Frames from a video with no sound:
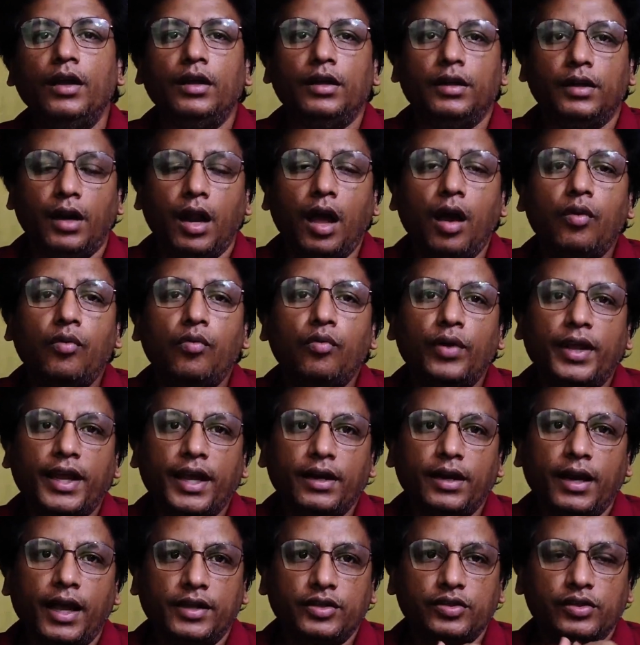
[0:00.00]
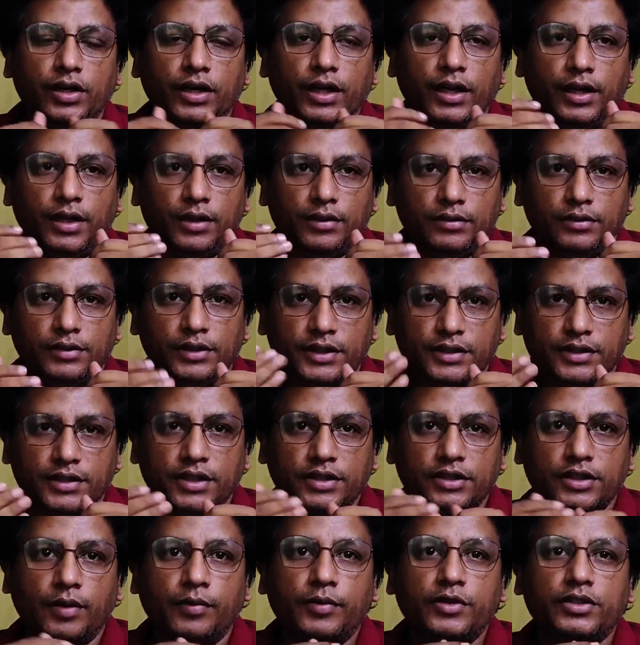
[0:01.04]
Now we can actually
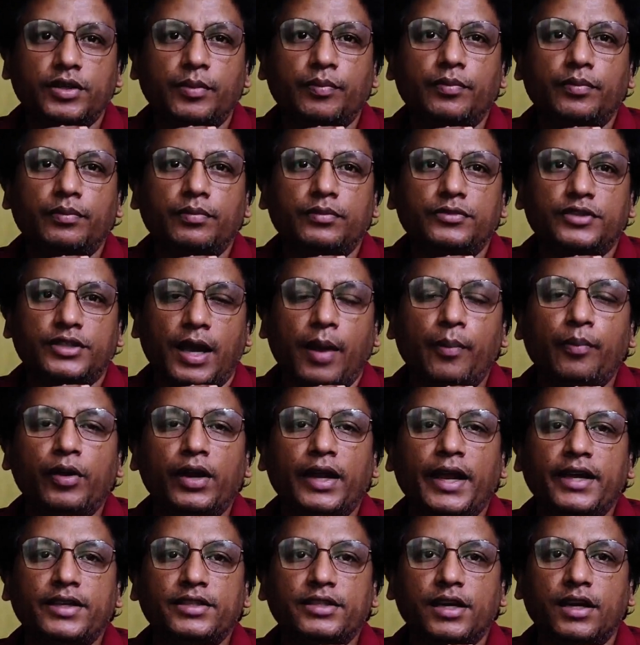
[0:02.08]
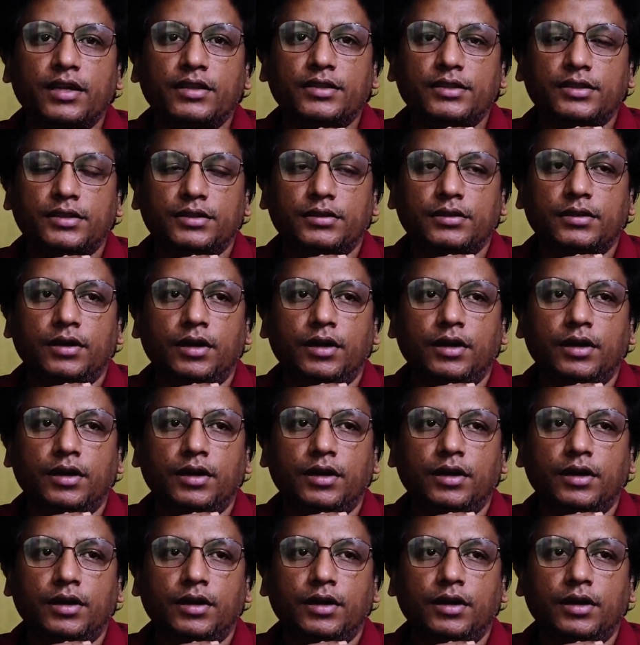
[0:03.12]
discuss about some sample case laws.